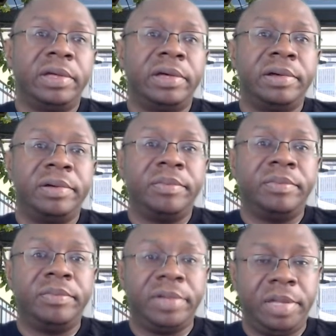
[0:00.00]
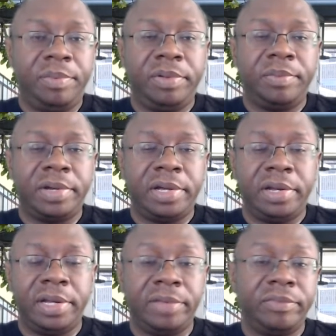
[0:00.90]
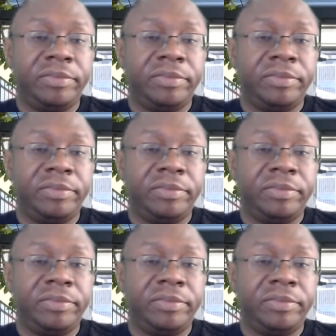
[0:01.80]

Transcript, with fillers: Um, keeping in mind that